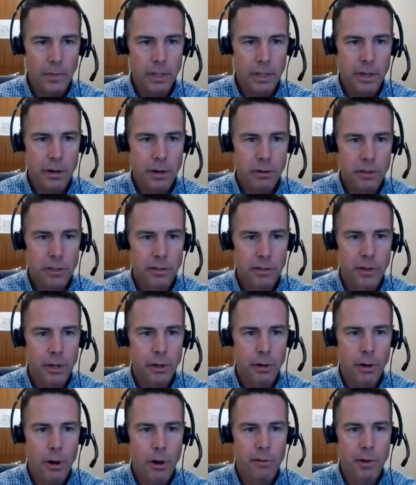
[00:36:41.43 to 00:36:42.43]
you know,
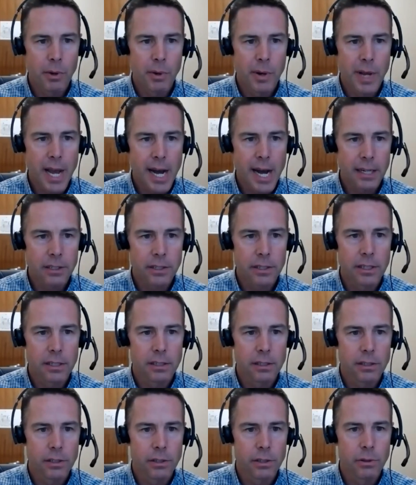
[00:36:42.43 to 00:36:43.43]
severe
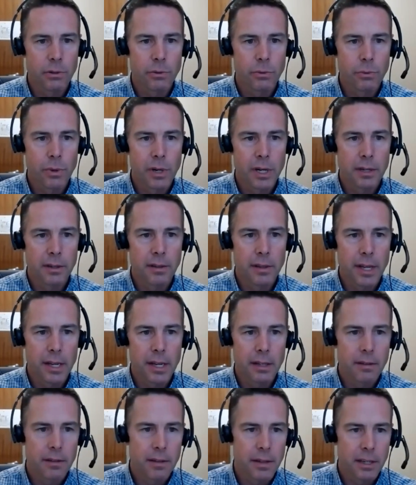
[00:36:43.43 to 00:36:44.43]
overreaction to what
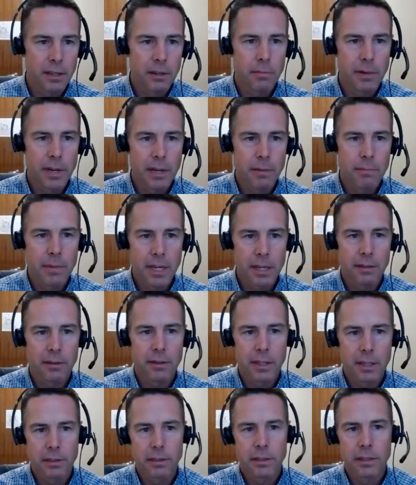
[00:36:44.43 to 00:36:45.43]
they think might make
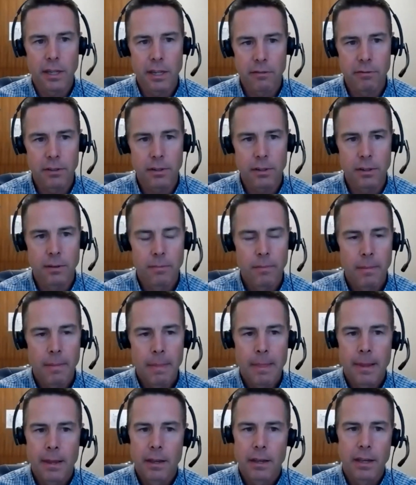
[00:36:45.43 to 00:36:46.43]
things safer.
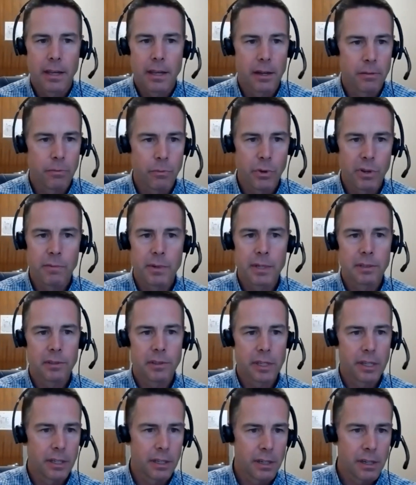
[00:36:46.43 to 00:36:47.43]
Yeah, we've been
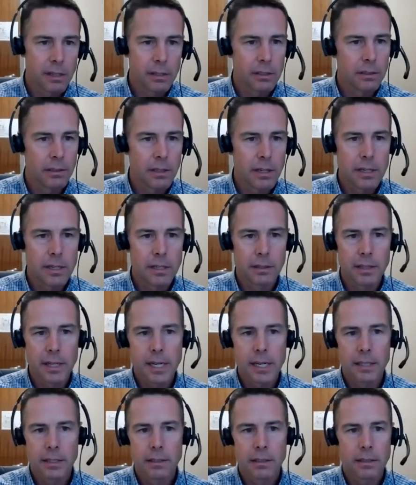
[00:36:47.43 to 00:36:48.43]
saying all along
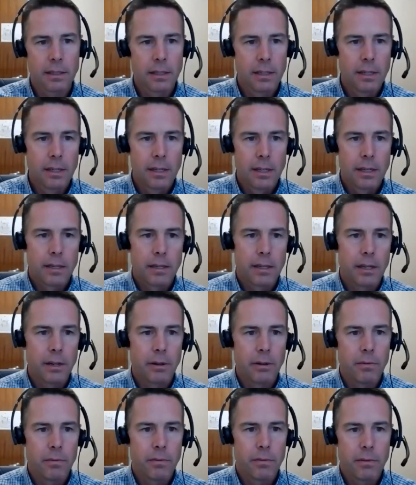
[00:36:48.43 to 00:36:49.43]
that, you
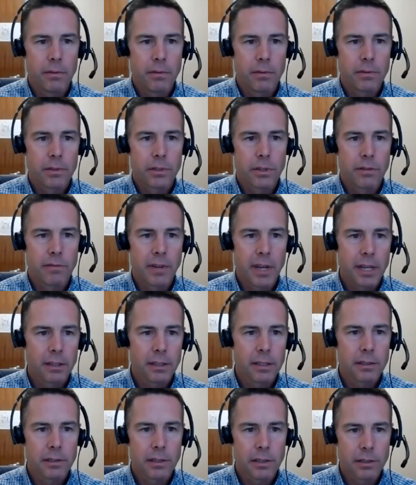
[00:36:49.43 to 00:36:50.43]
know,
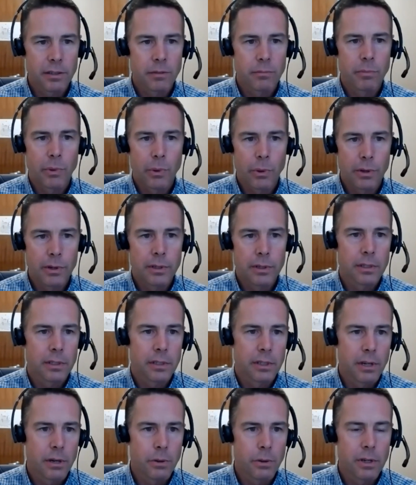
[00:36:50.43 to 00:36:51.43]
surveillance is important
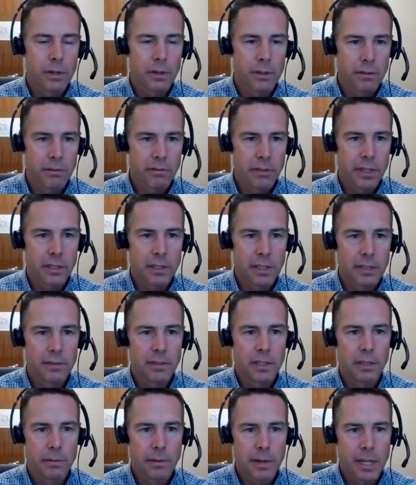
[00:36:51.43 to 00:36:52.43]
to know what your
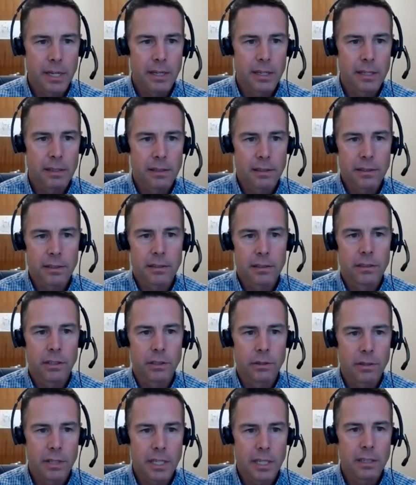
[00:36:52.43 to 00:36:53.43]
infectivity rate is.
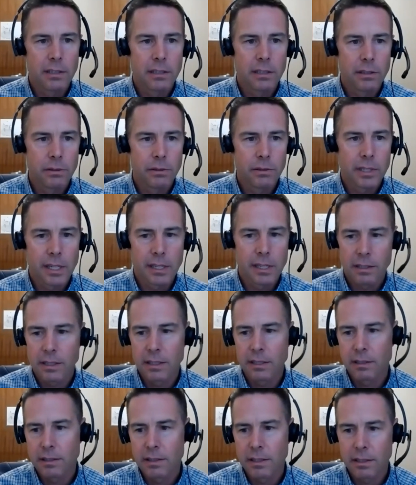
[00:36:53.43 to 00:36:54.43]
Do you need to do
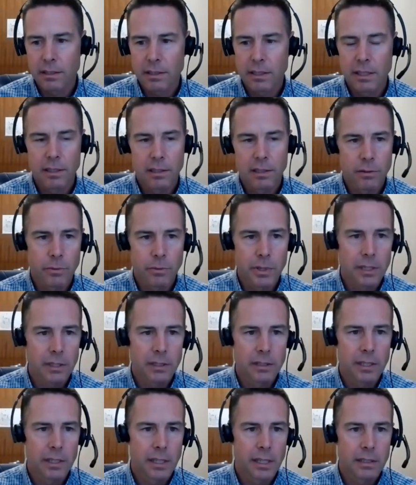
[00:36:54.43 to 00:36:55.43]
testing six days a
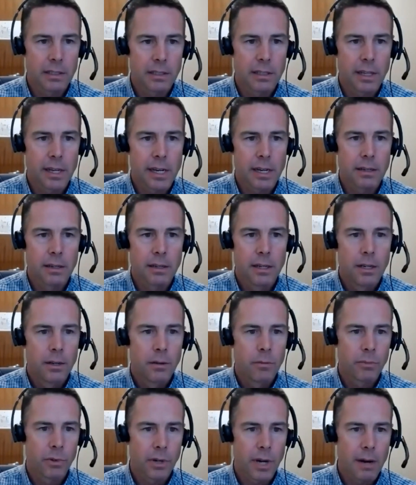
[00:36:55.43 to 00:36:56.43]
week to get to that?
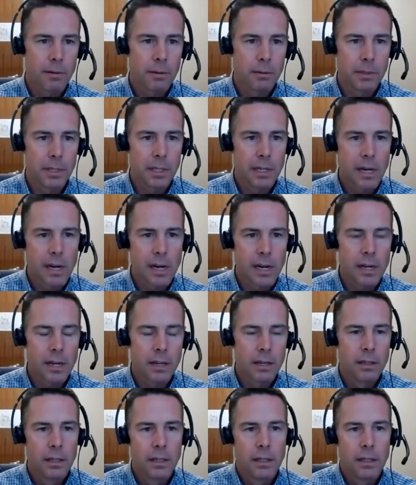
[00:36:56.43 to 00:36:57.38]
Probably not.